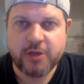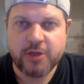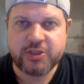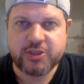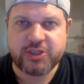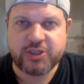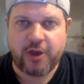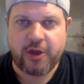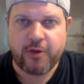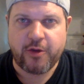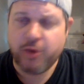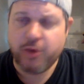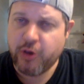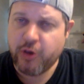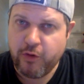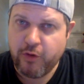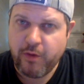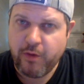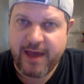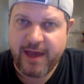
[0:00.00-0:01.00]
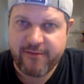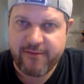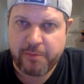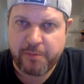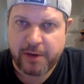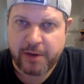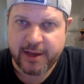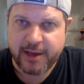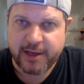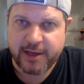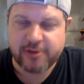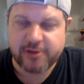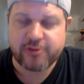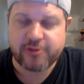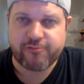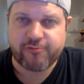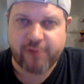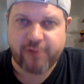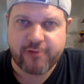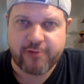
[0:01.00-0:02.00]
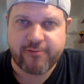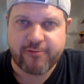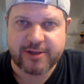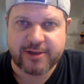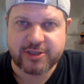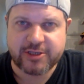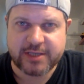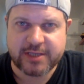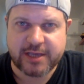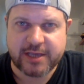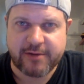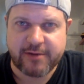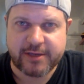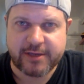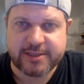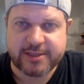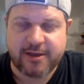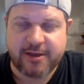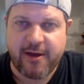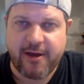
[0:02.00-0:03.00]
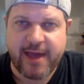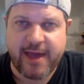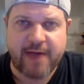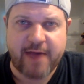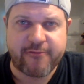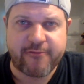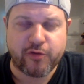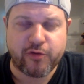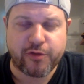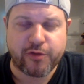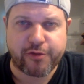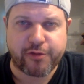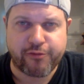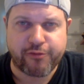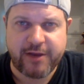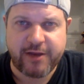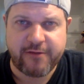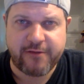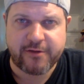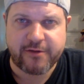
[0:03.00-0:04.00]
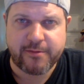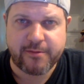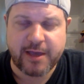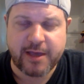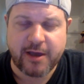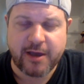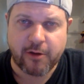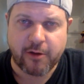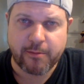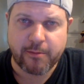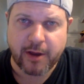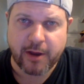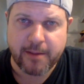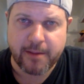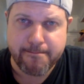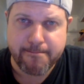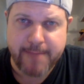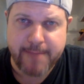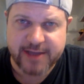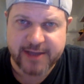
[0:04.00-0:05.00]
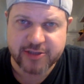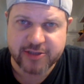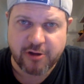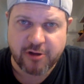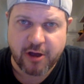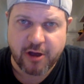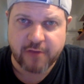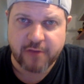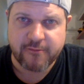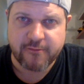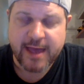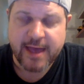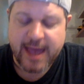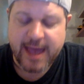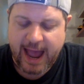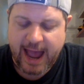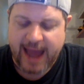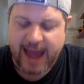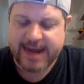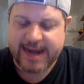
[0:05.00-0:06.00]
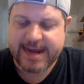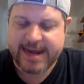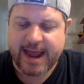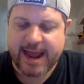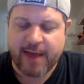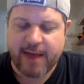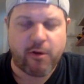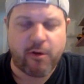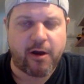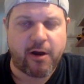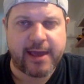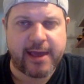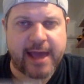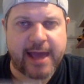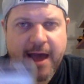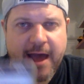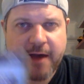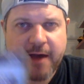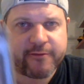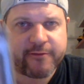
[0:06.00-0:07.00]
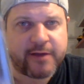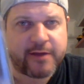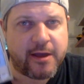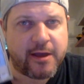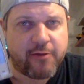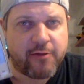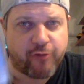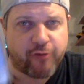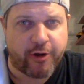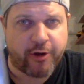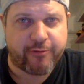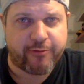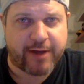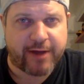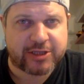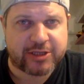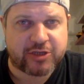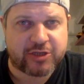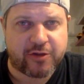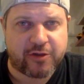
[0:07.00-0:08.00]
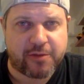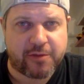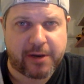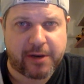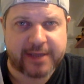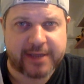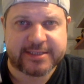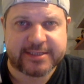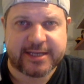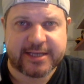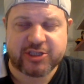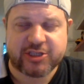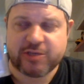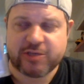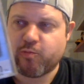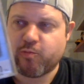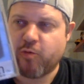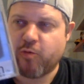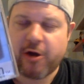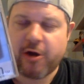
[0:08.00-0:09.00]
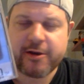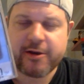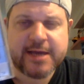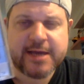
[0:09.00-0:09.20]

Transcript: So, who ever played the Road Rash series? I have all three of them on my Mega Drive, and now I have Road Rash on the PlayStation 1.